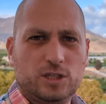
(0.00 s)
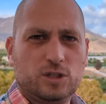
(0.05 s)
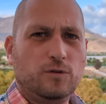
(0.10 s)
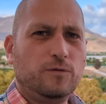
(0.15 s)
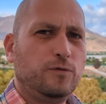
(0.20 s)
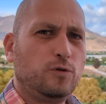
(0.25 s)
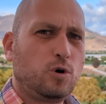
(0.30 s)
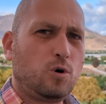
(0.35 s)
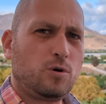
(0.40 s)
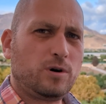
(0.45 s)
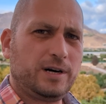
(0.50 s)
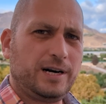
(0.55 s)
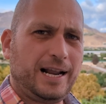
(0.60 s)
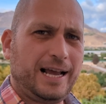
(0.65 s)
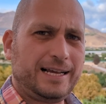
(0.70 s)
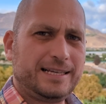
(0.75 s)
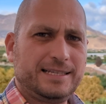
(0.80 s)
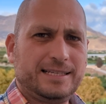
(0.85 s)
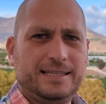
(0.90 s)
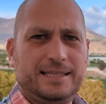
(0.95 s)
so for our
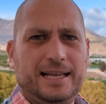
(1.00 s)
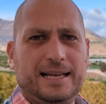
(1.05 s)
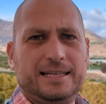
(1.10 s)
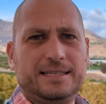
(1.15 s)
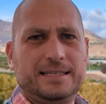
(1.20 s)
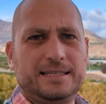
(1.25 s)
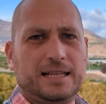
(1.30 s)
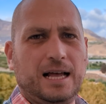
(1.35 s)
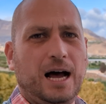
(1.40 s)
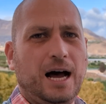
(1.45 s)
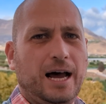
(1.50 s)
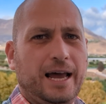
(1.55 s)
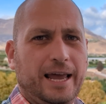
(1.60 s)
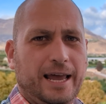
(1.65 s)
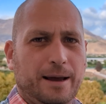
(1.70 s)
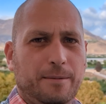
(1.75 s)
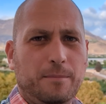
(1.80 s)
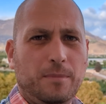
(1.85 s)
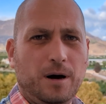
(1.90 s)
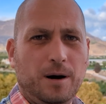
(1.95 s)
next test, I
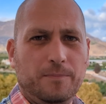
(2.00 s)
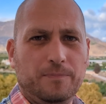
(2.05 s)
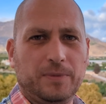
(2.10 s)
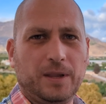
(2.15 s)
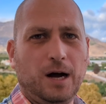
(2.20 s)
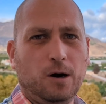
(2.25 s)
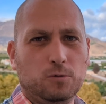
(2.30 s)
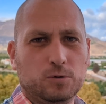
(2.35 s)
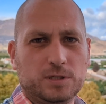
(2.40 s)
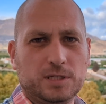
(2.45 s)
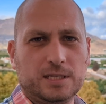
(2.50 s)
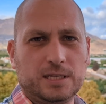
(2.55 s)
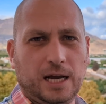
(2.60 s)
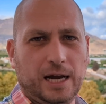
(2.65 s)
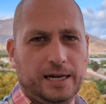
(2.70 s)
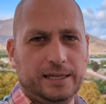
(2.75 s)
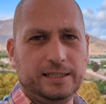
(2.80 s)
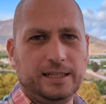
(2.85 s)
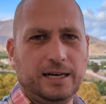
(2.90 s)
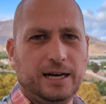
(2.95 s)
am
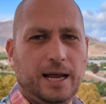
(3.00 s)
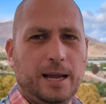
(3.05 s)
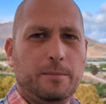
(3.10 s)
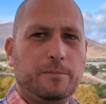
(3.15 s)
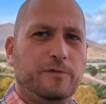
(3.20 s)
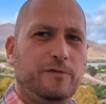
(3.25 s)
outside and I am